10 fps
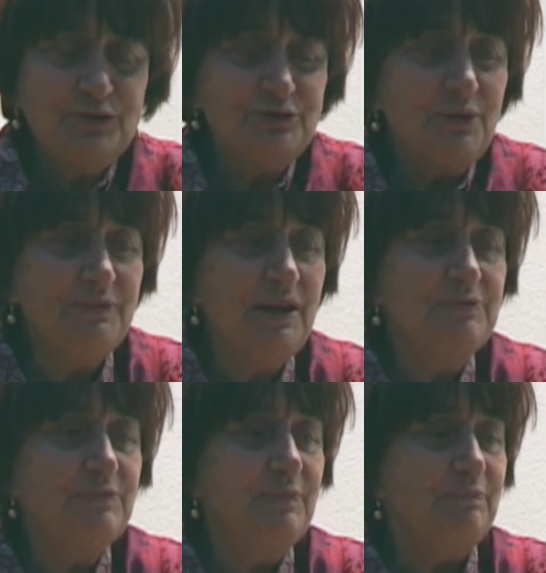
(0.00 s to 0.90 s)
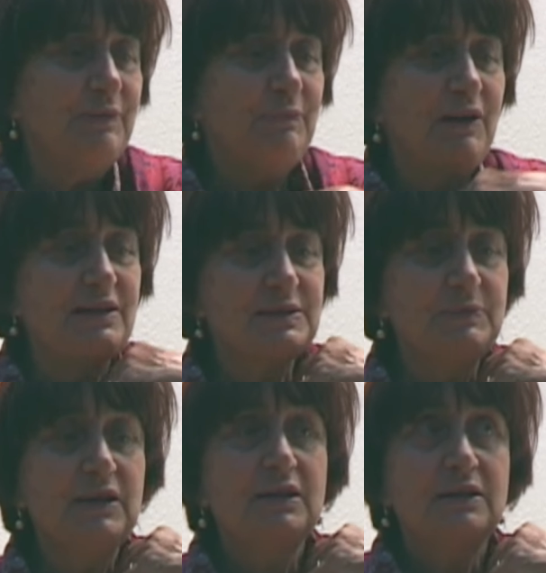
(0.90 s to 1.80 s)
so sometimes people ask
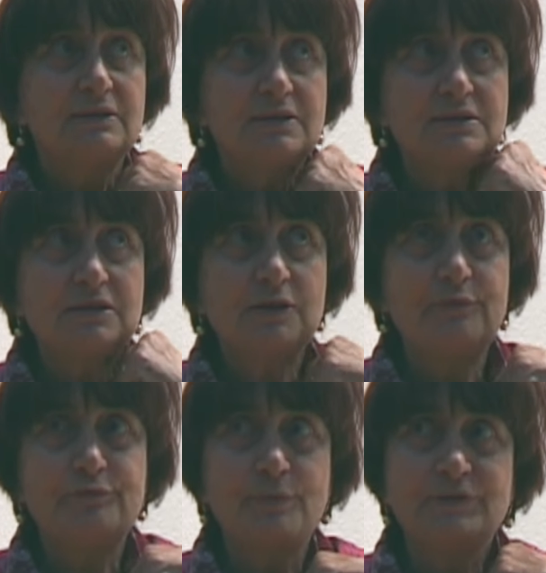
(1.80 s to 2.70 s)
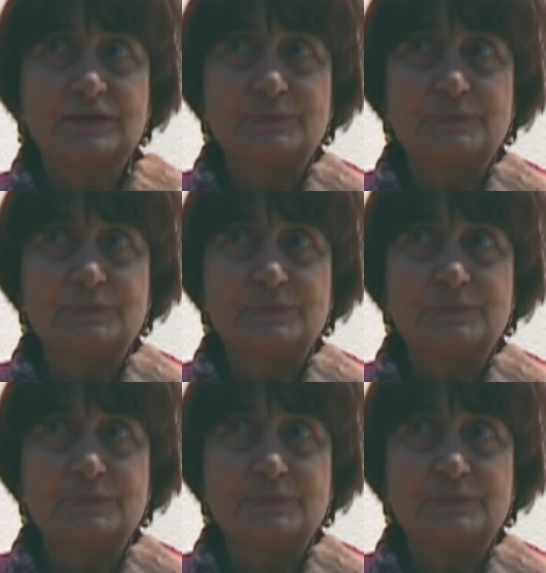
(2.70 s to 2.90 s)
me, does it come from an